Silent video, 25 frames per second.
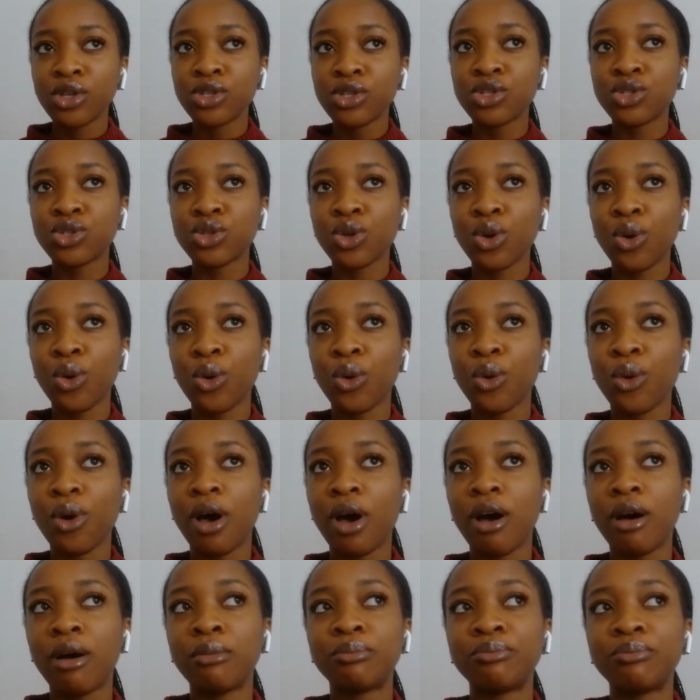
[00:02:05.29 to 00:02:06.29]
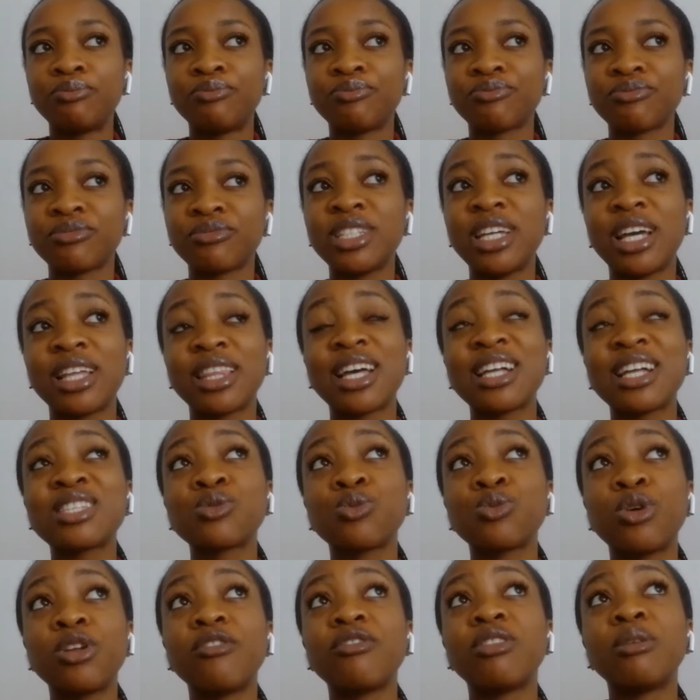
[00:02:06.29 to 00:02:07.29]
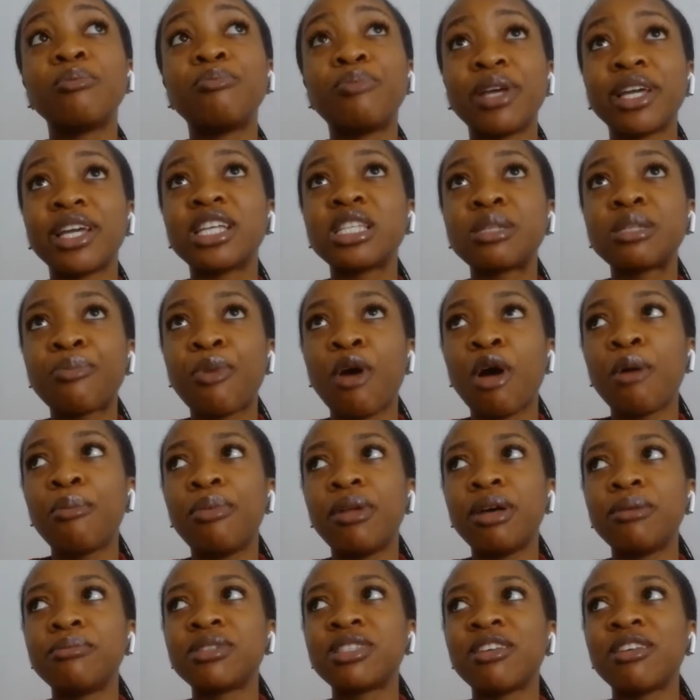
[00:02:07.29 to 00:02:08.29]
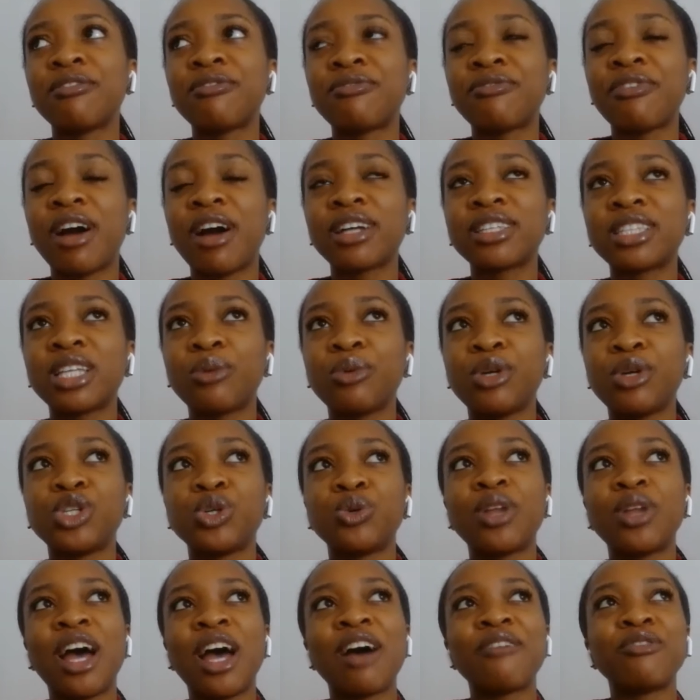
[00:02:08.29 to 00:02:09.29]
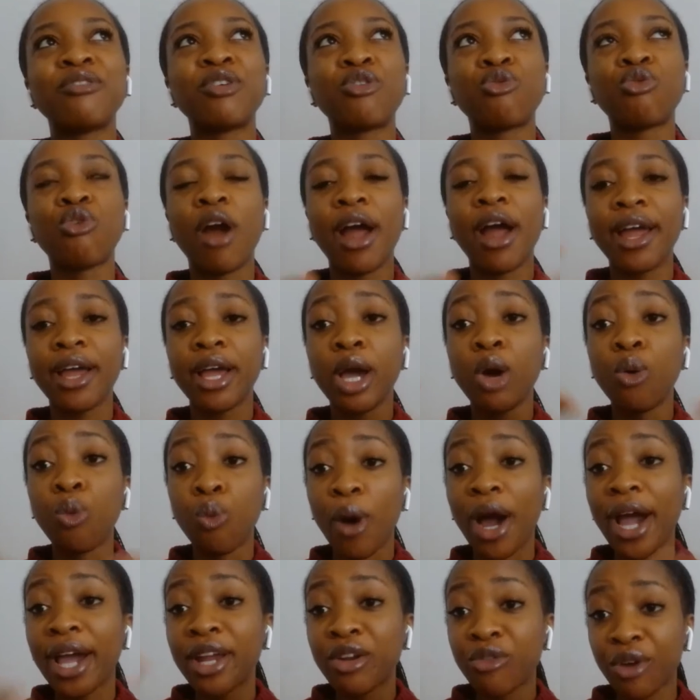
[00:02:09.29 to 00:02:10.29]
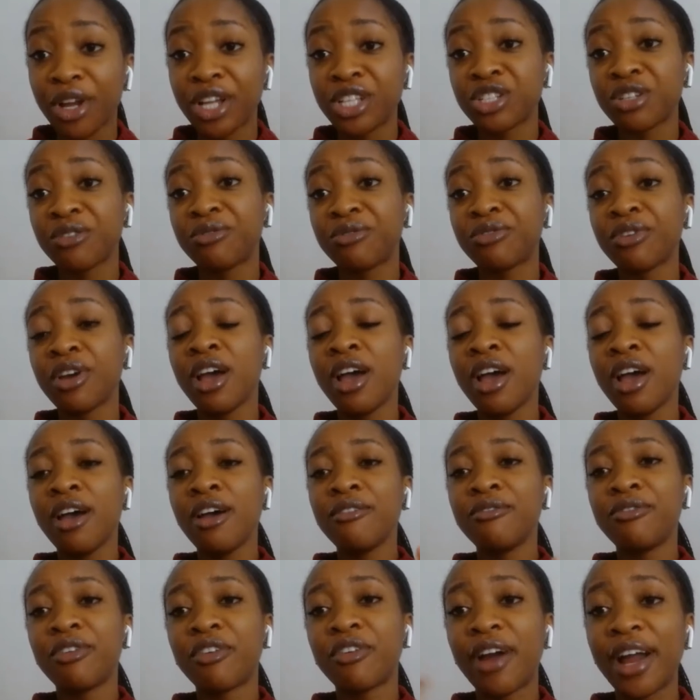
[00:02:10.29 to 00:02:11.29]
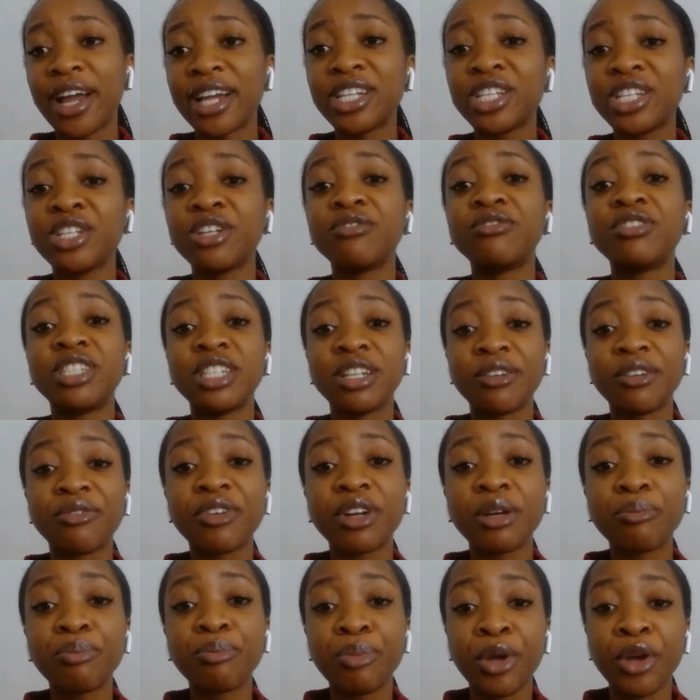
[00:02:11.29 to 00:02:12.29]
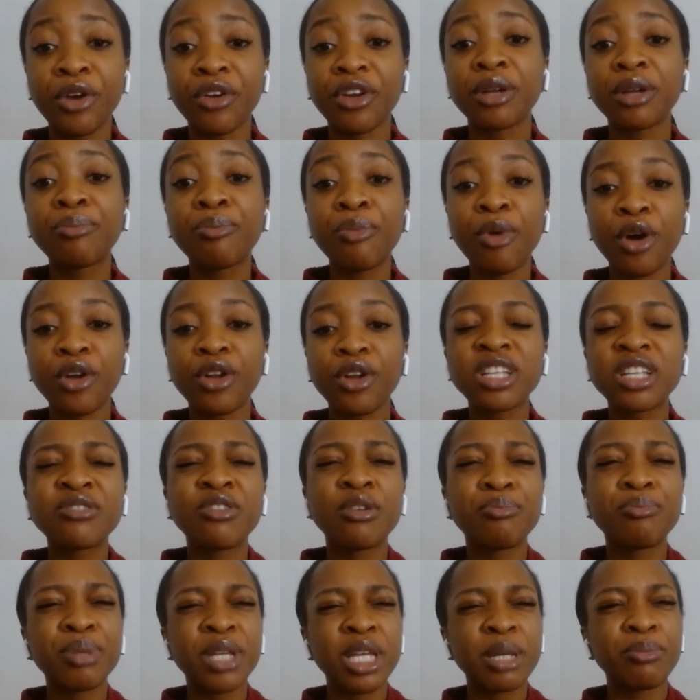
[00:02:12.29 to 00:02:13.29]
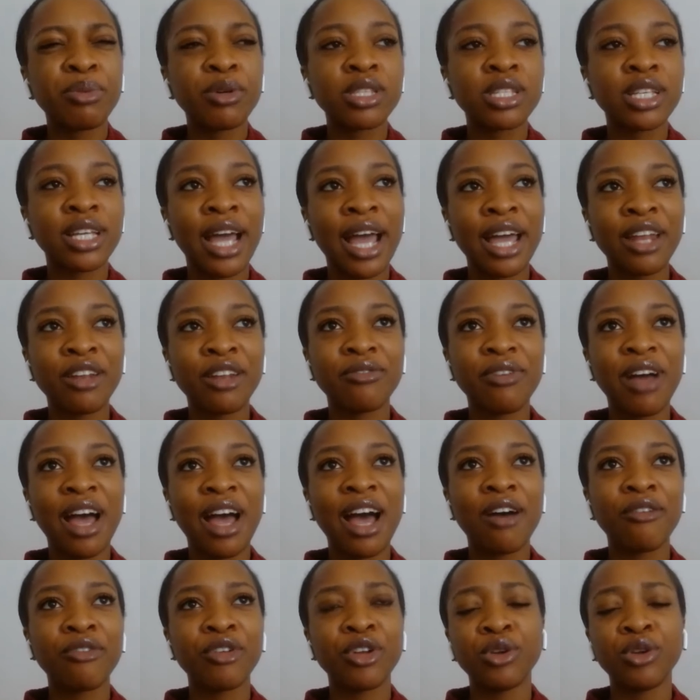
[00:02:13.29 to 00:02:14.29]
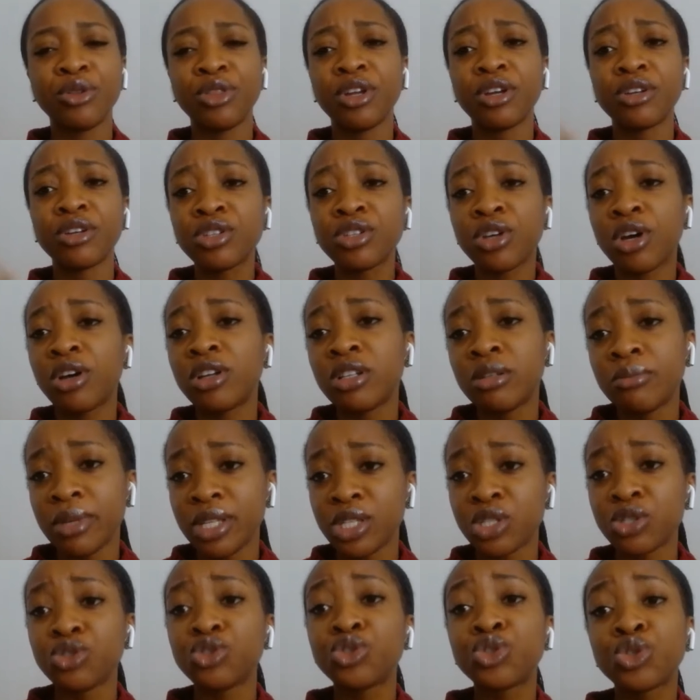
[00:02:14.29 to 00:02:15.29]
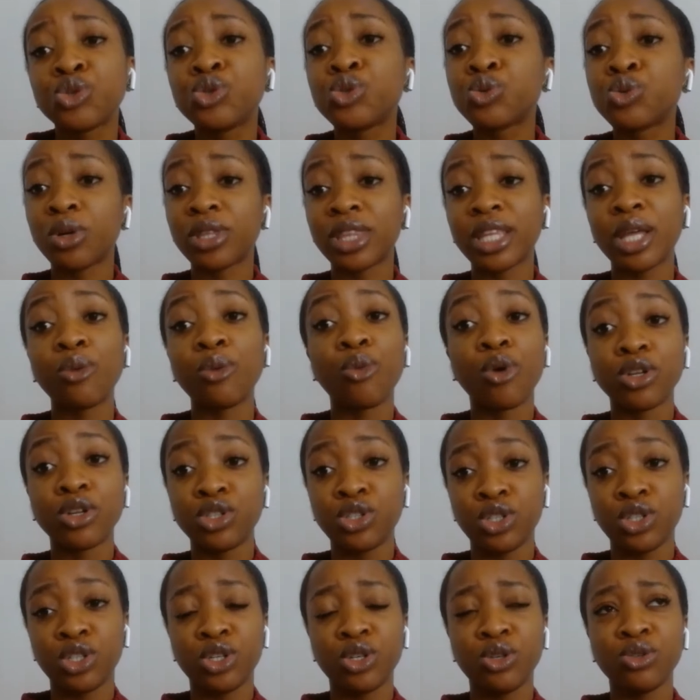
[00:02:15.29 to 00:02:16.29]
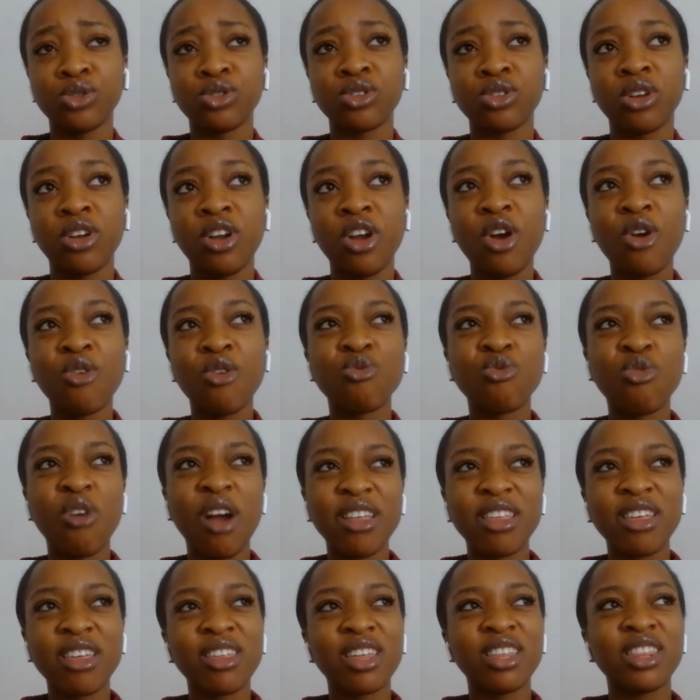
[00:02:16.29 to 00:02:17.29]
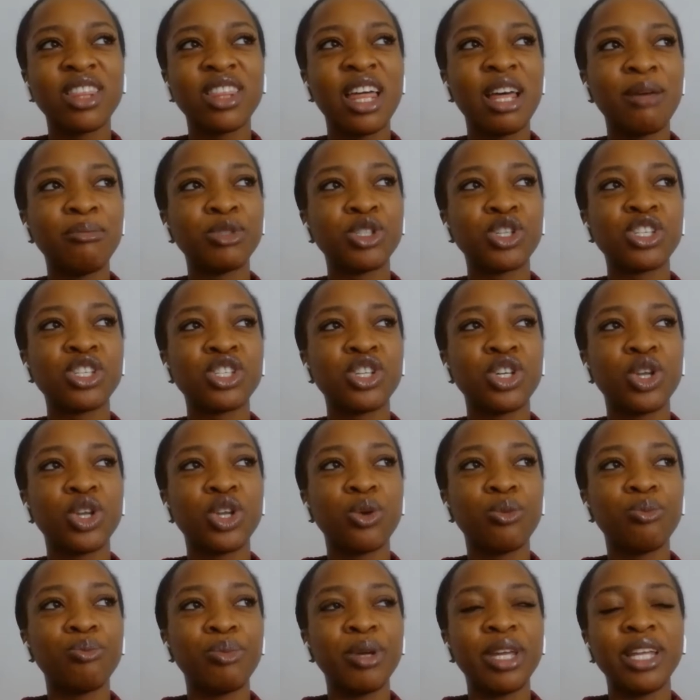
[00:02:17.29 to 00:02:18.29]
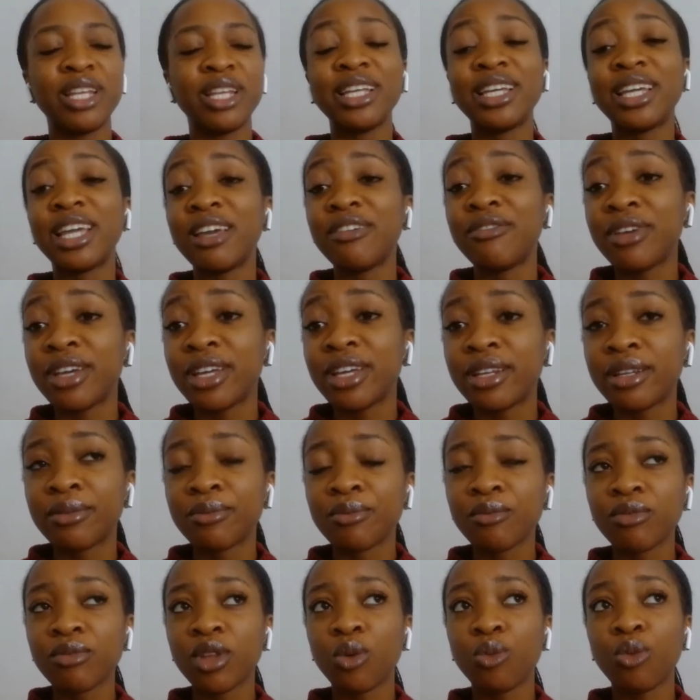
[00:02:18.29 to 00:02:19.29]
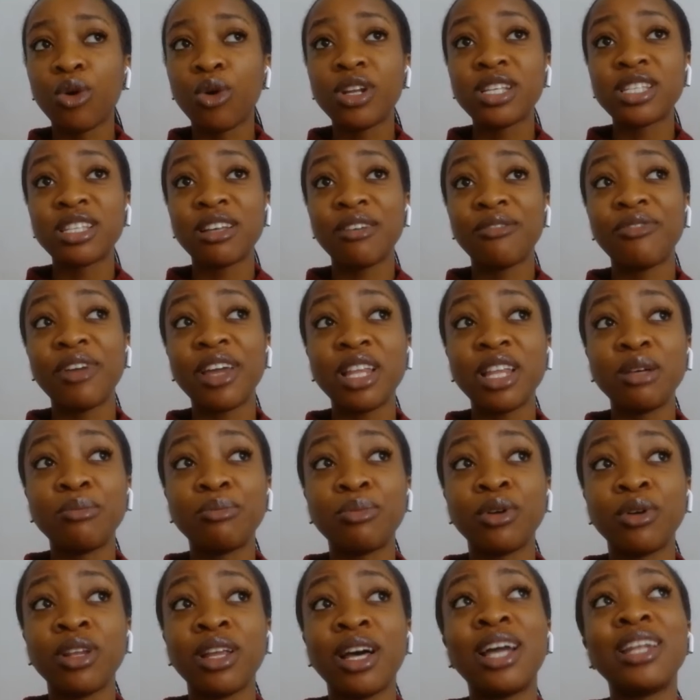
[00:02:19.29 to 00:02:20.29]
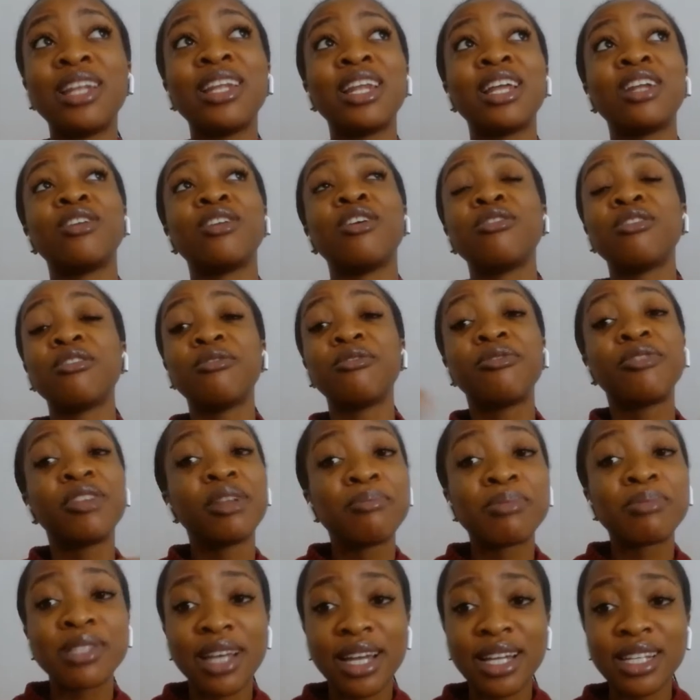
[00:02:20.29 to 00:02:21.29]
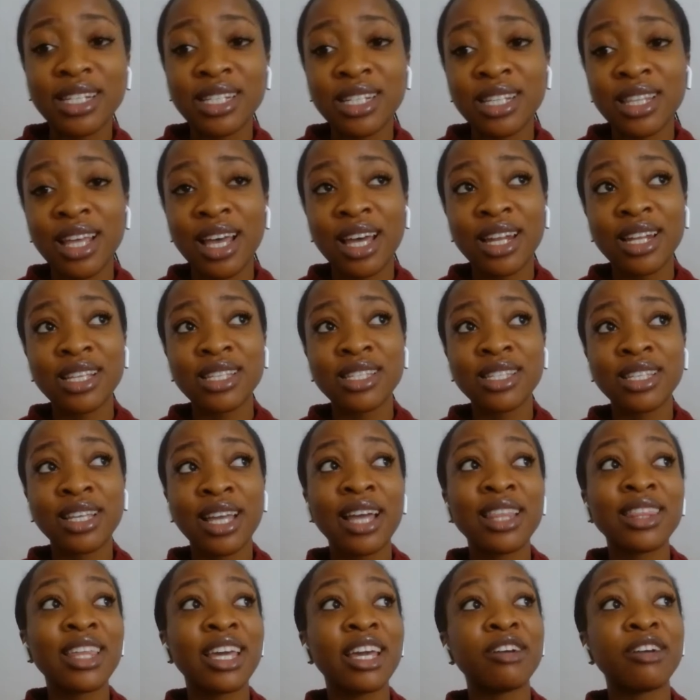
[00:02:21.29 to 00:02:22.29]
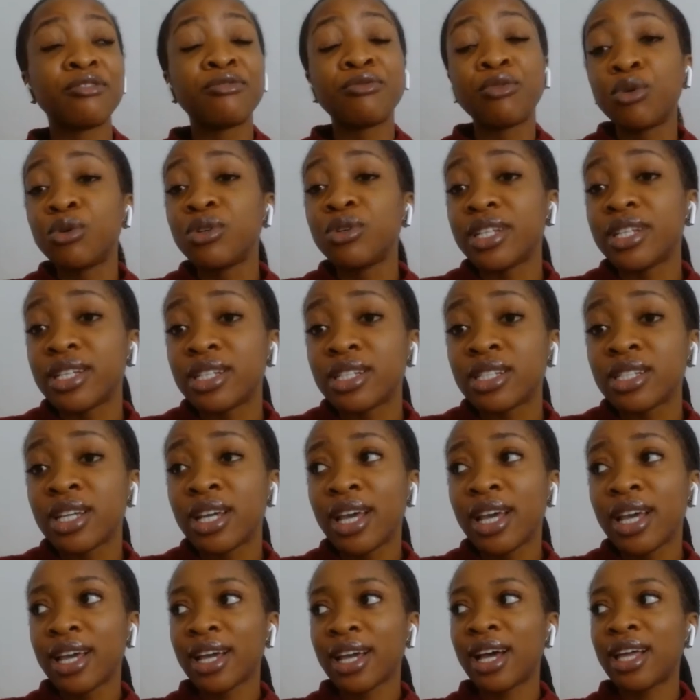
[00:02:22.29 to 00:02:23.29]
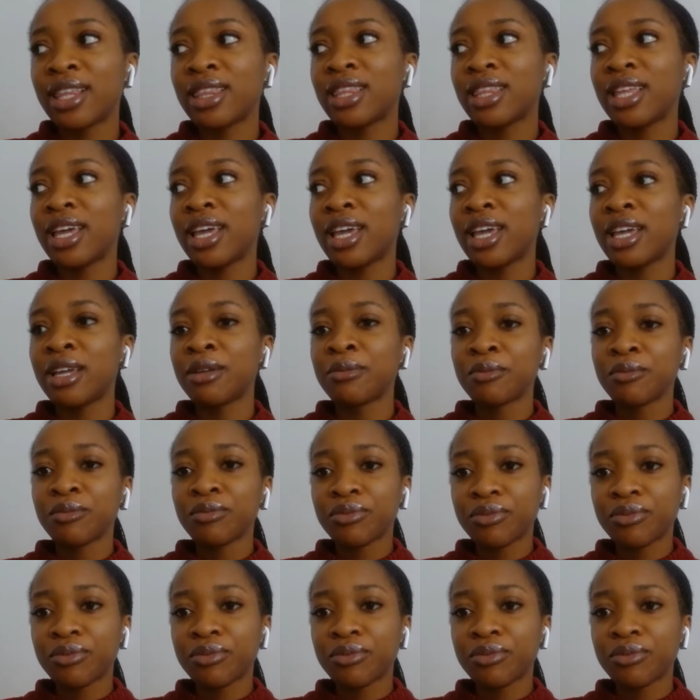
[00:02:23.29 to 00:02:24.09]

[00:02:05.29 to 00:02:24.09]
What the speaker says: So that's one of the biggest problems, the fact that we don't have a wide range of variety of different period products for people to kind of have, the autonomy to choose what they want to use rather than them just, being given what is available. And then another flip side to that is, can they afford it? Can they